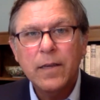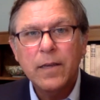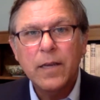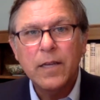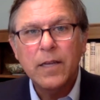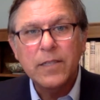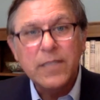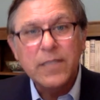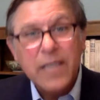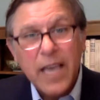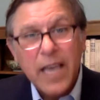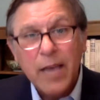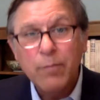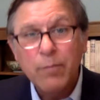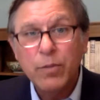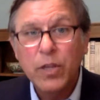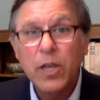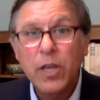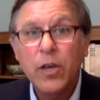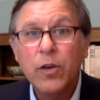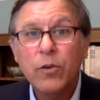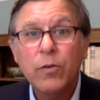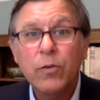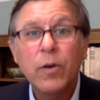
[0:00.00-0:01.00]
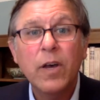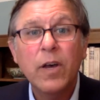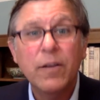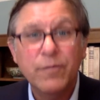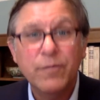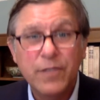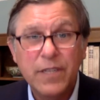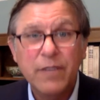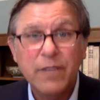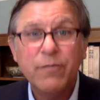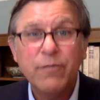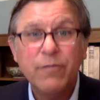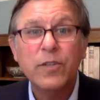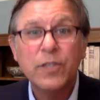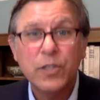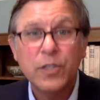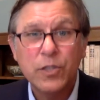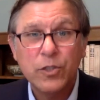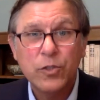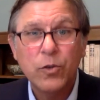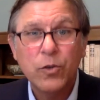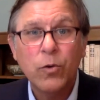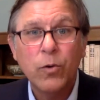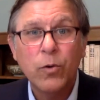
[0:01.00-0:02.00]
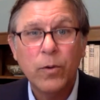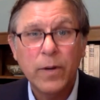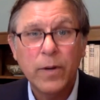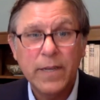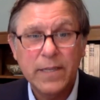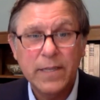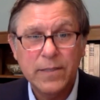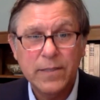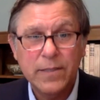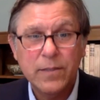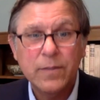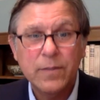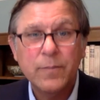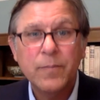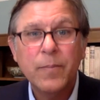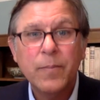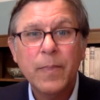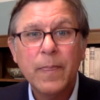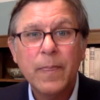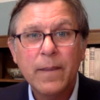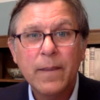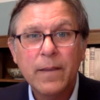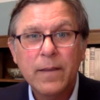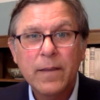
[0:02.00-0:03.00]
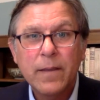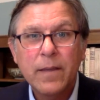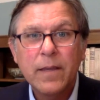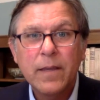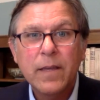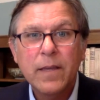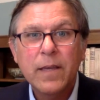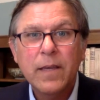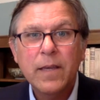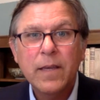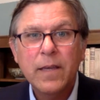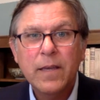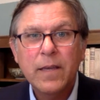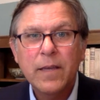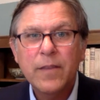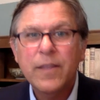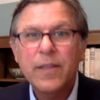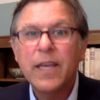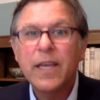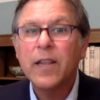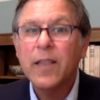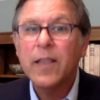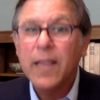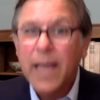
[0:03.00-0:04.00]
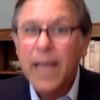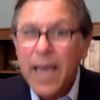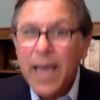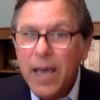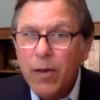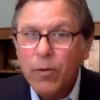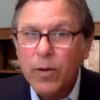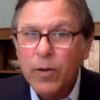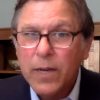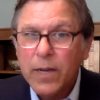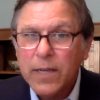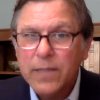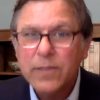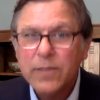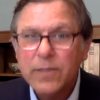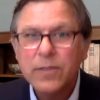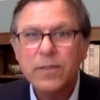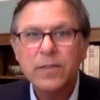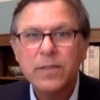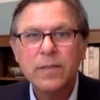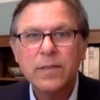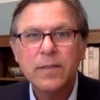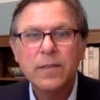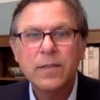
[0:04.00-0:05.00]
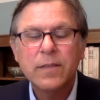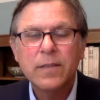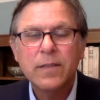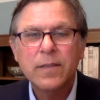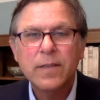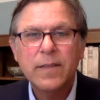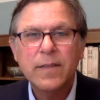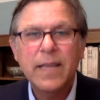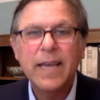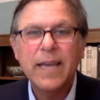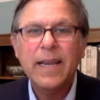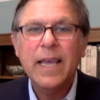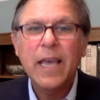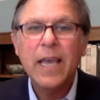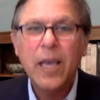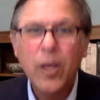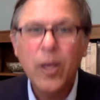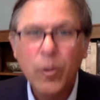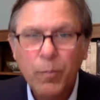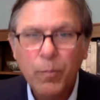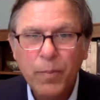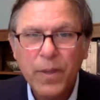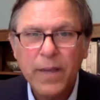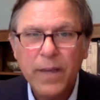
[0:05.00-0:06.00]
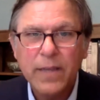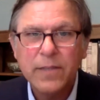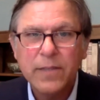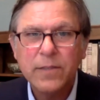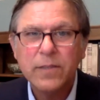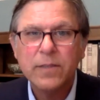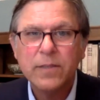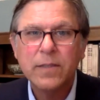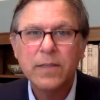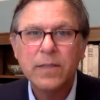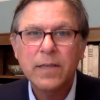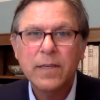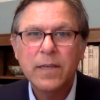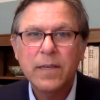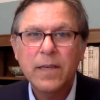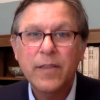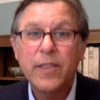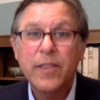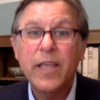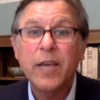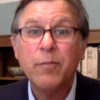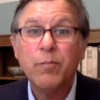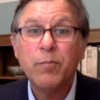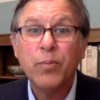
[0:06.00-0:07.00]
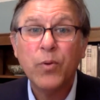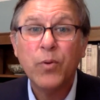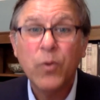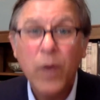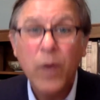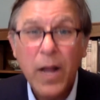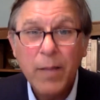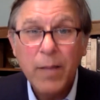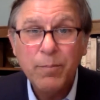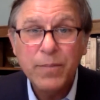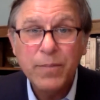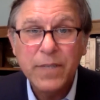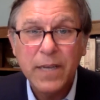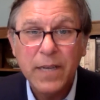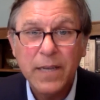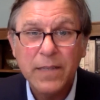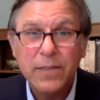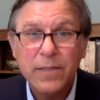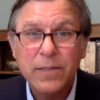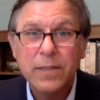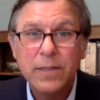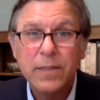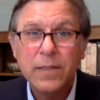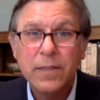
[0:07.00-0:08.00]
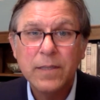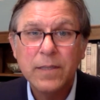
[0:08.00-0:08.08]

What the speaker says: a tableau of different stories that allow us, that help us, that prompt us